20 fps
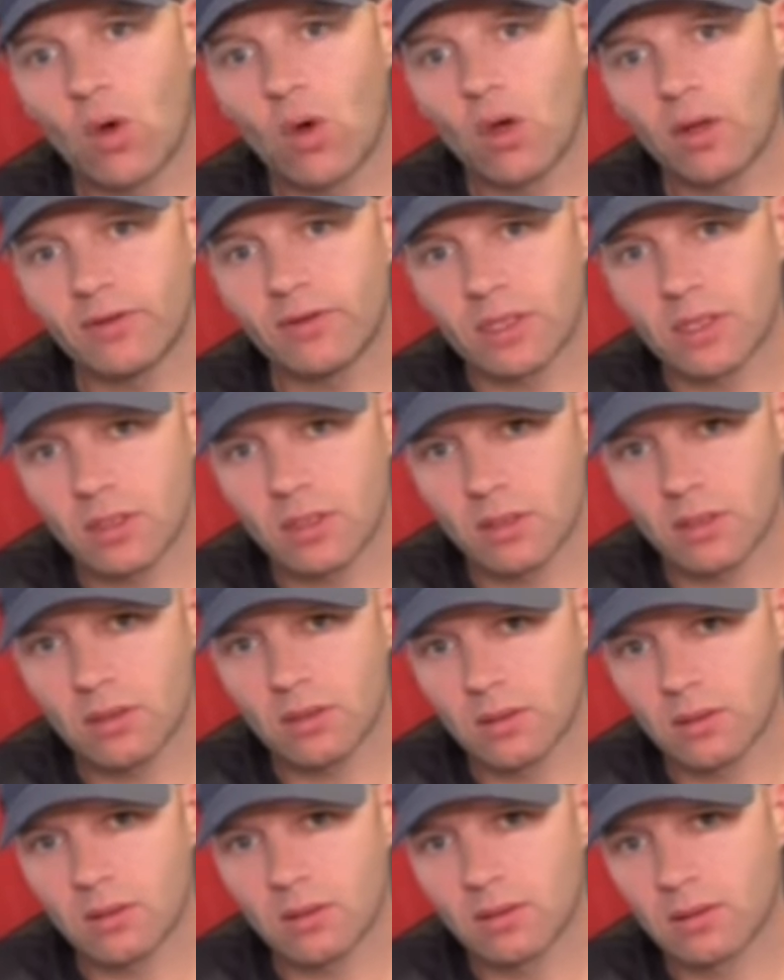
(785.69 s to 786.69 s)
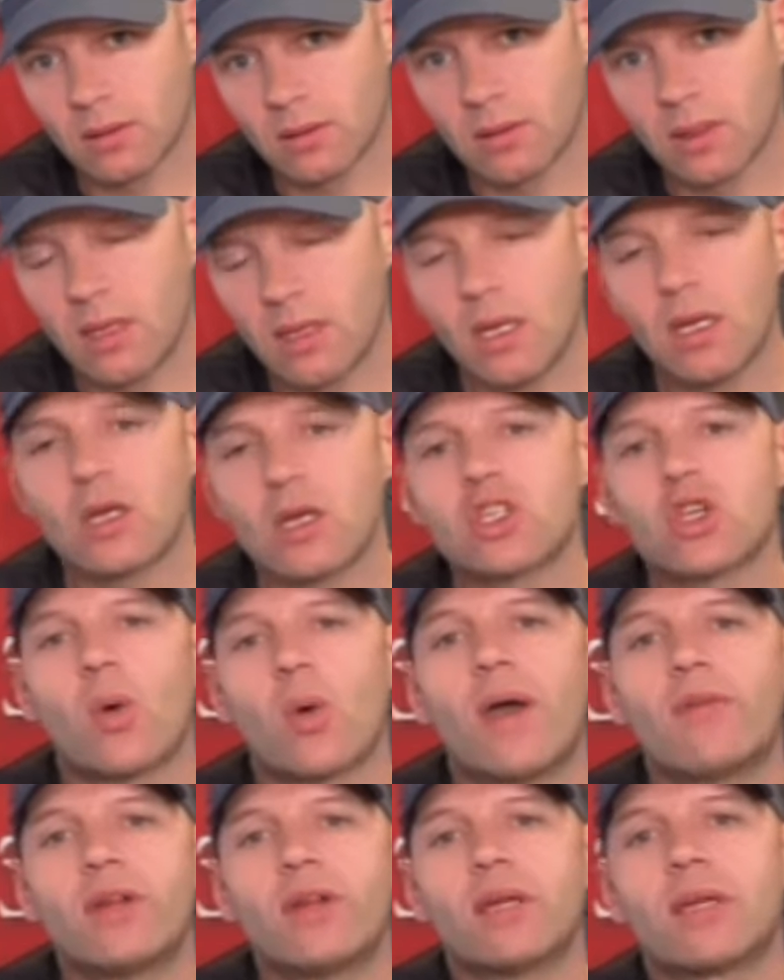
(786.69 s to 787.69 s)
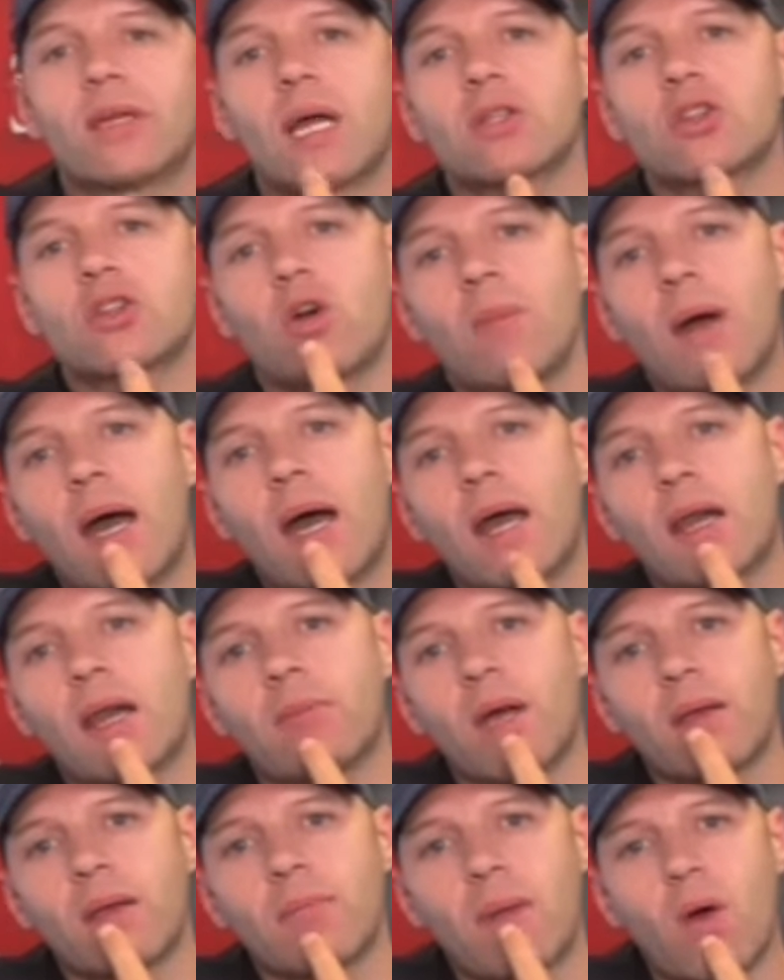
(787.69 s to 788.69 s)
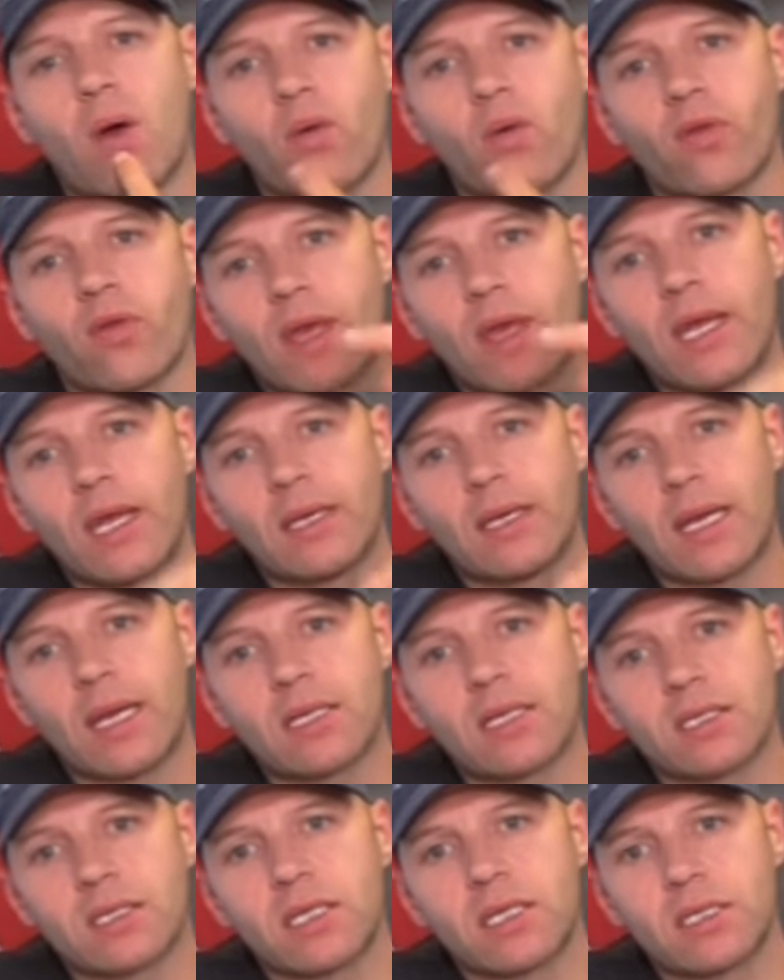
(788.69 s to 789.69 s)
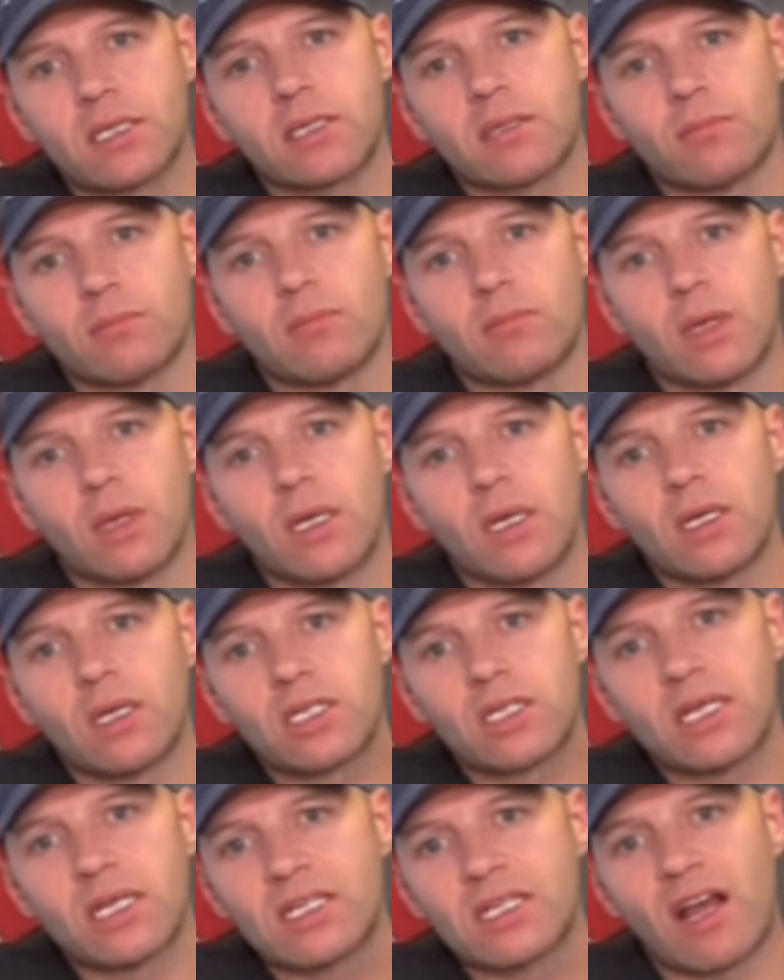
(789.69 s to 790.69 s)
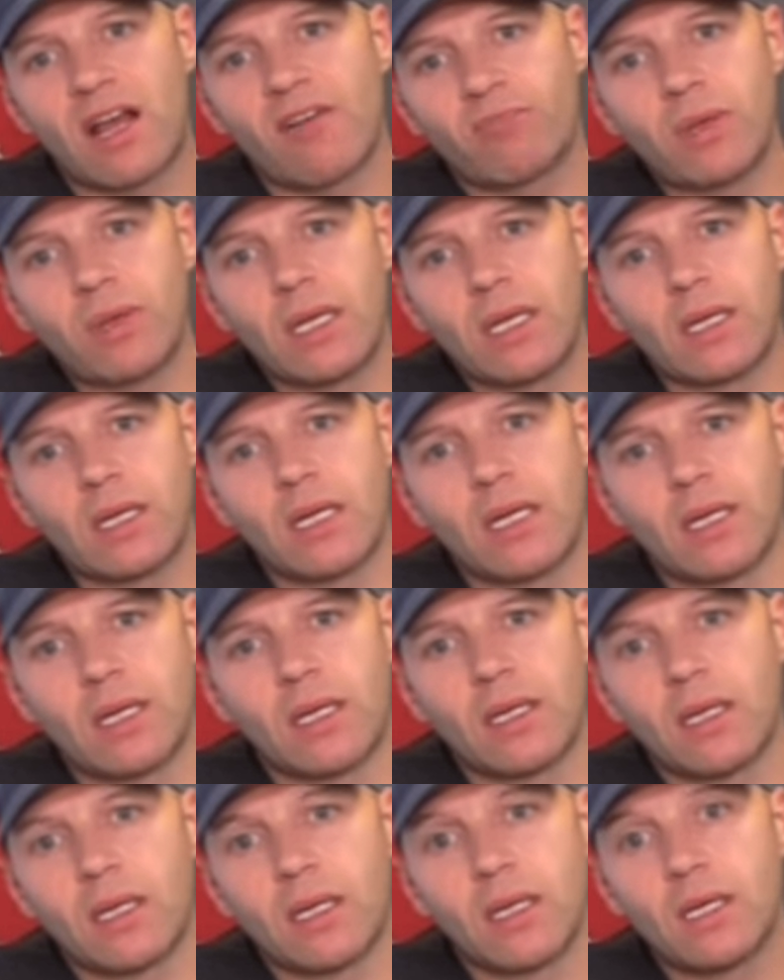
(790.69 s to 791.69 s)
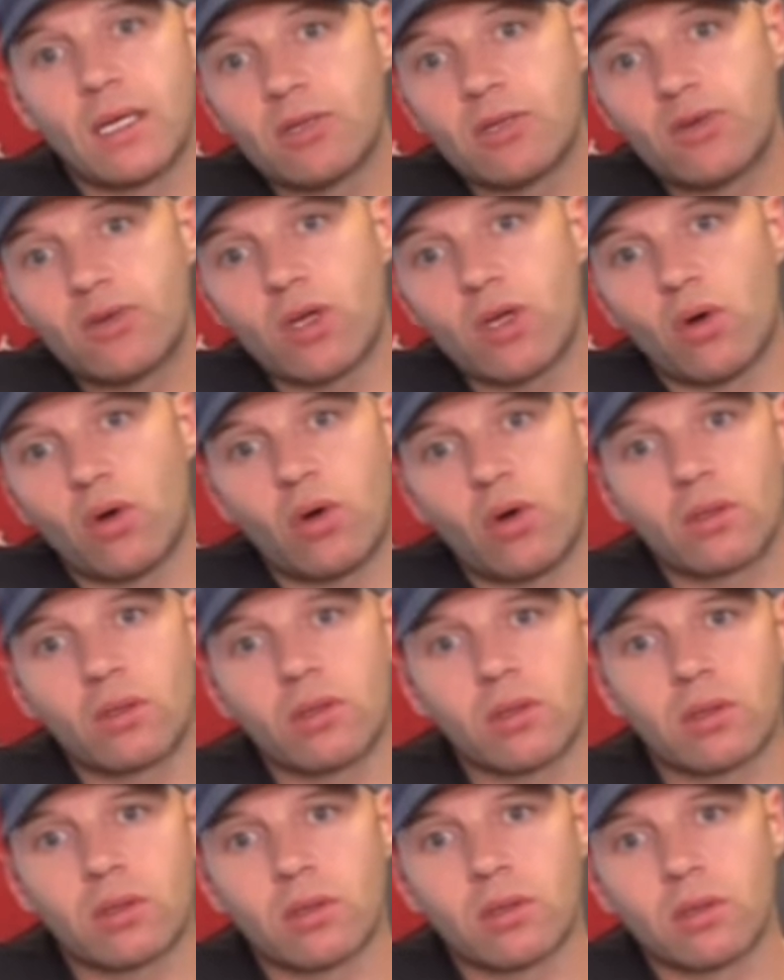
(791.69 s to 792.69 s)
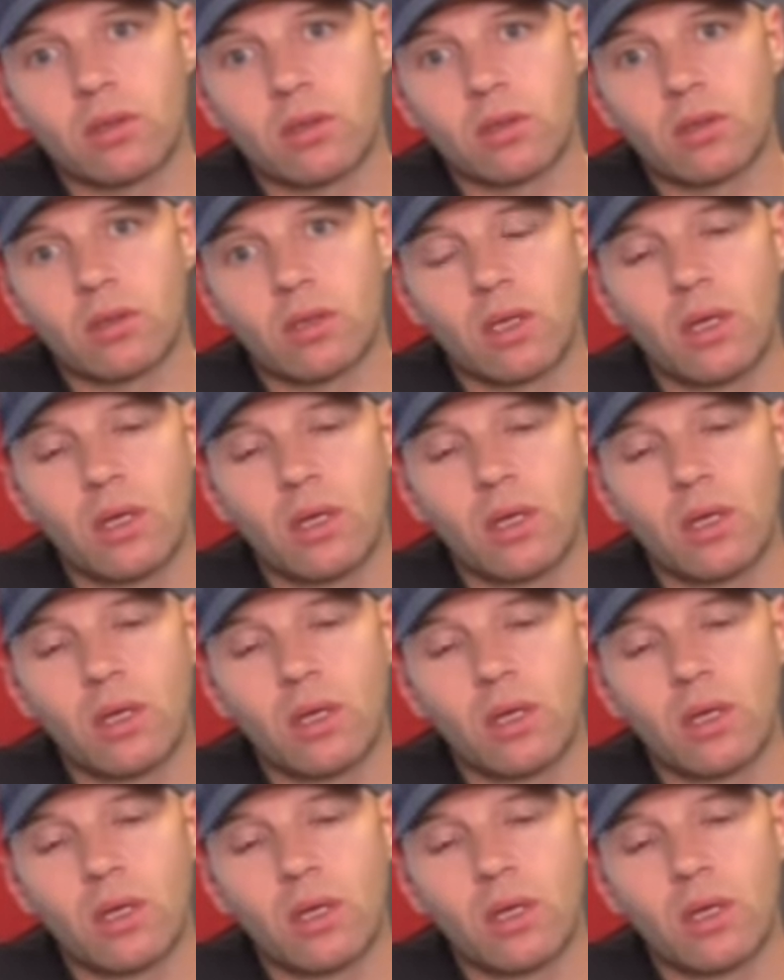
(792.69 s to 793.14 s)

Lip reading: All of it. So everything that's come out of my mouth in that system since I've been in it is recorded.